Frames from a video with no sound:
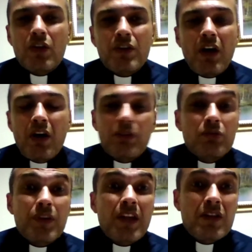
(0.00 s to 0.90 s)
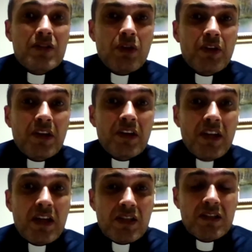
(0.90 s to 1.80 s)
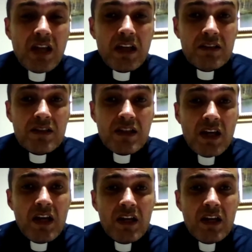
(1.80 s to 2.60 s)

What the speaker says: or $2,000 or $3,000,